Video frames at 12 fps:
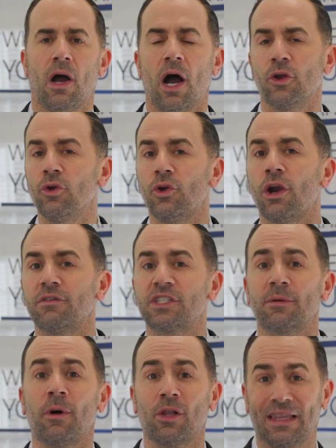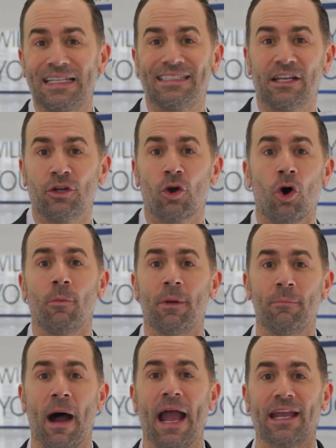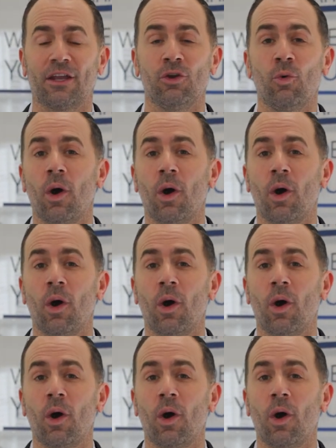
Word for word: Are you nervous about listing your home and buying a new